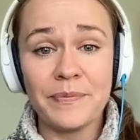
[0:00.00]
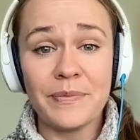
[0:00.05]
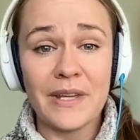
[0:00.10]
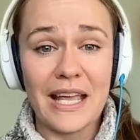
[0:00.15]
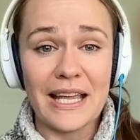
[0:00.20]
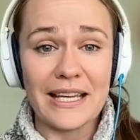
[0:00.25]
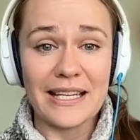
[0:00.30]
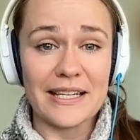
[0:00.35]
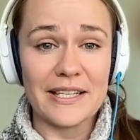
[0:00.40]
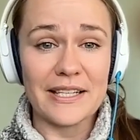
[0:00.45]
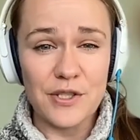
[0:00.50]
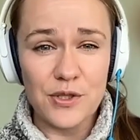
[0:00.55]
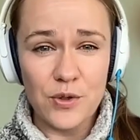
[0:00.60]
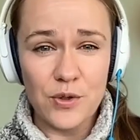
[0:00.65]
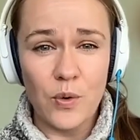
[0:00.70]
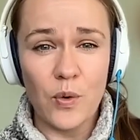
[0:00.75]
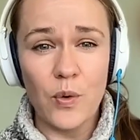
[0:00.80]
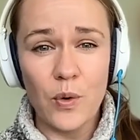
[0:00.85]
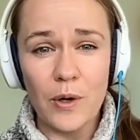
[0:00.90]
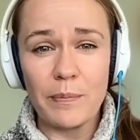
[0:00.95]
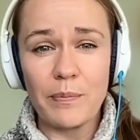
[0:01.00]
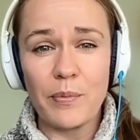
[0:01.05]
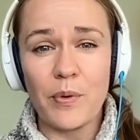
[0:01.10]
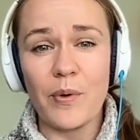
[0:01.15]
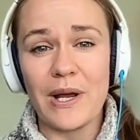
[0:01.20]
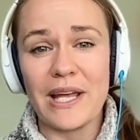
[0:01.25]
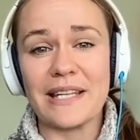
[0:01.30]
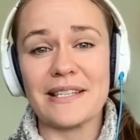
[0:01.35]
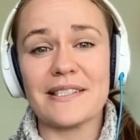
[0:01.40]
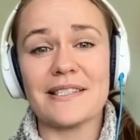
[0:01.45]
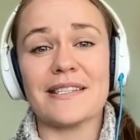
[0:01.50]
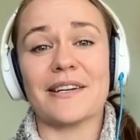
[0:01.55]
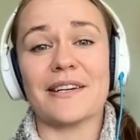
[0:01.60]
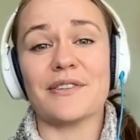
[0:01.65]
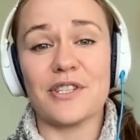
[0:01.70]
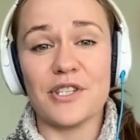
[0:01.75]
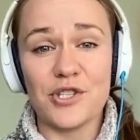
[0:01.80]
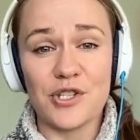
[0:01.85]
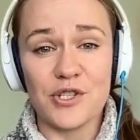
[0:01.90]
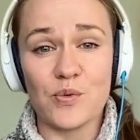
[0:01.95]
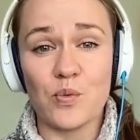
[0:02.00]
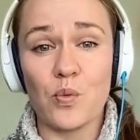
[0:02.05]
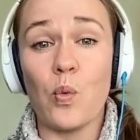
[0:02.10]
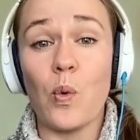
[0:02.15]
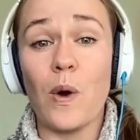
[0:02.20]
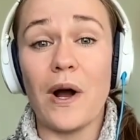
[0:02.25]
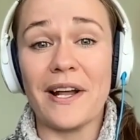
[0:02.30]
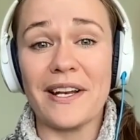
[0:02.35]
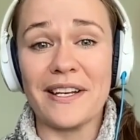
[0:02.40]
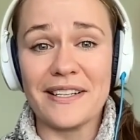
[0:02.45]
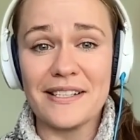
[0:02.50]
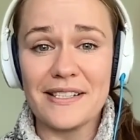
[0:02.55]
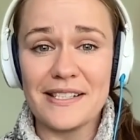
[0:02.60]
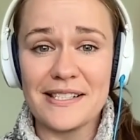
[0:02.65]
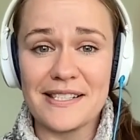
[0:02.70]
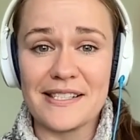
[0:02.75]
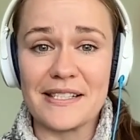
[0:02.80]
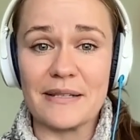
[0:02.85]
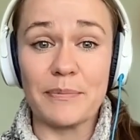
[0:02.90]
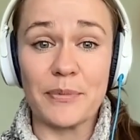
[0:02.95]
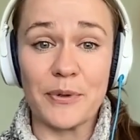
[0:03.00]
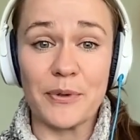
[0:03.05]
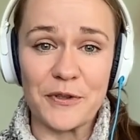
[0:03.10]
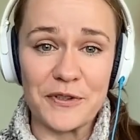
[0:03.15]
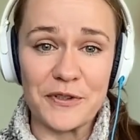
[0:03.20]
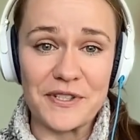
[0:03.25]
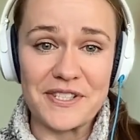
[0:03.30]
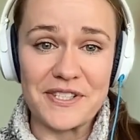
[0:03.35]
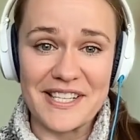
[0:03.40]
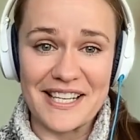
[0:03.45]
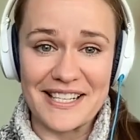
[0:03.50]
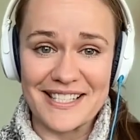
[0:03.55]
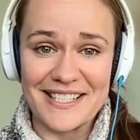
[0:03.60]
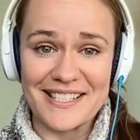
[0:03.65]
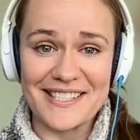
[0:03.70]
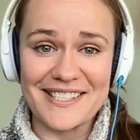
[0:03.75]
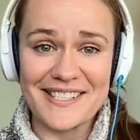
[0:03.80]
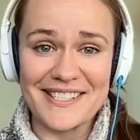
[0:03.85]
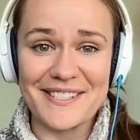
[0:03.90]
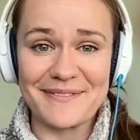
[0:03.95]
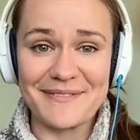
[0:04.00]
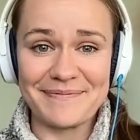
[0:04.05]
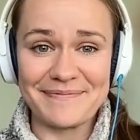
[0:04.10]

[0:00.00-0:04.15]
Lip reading: and get its core points down to just one simple sentence.